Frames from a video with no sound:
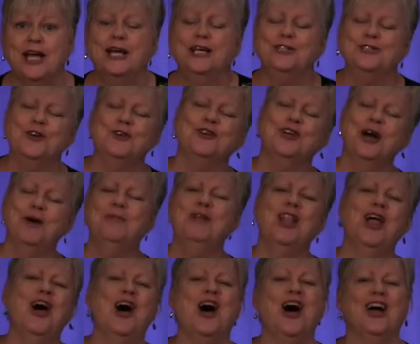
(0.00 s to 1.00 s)
So come
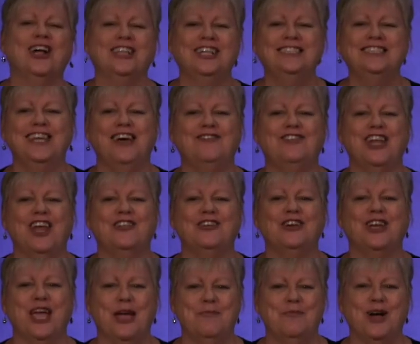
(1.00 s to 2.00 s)
along, let's have another
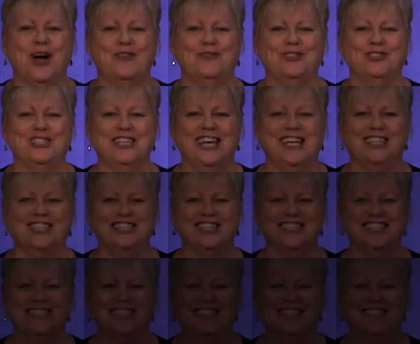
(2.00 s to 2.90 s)
Cape Conversations.